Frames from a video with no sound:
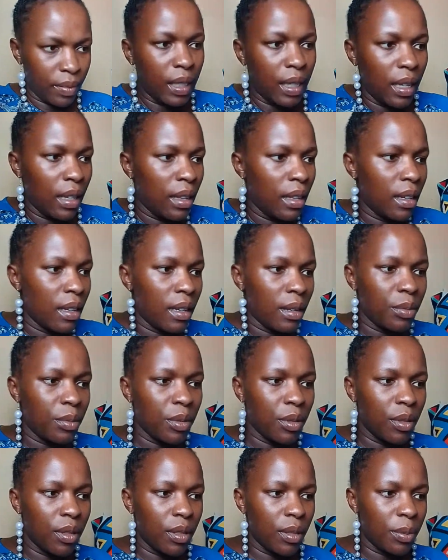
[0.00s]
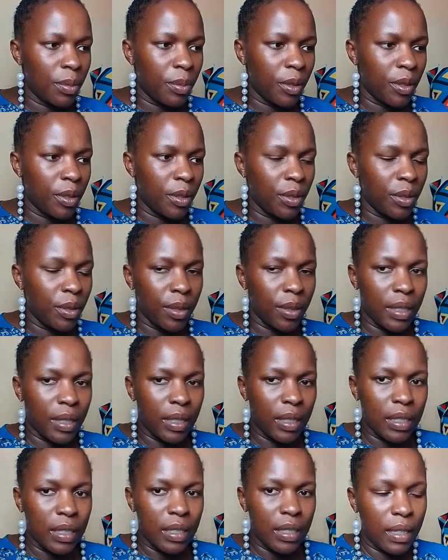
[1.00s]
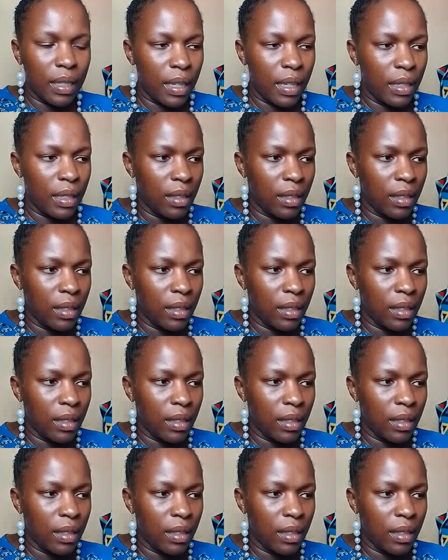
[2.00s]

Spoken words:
I think up to this point you can start.